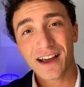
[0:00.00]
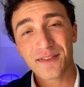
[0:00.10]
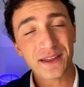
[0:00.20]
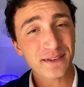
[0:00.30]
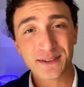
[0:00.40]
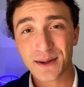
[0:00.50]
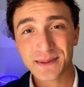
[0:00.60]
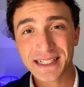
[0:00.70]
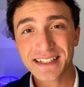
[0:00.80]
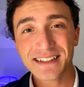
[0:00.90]
Thank you for
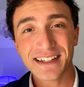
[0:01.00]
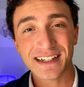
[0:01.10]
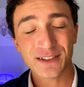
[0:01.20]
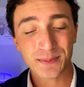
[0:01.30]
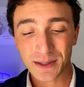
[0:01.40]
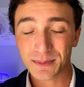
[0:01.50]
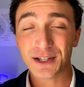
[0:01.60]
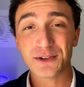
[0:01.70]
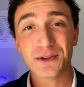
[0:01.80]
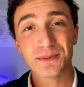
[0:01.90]
coming in, and it's been a
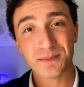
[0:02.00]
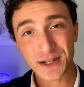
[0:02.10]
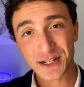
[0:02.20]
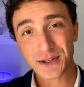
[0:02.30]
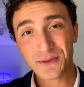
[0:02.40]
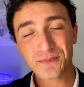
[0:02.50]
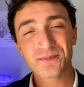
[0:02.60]
pleasure meeting you,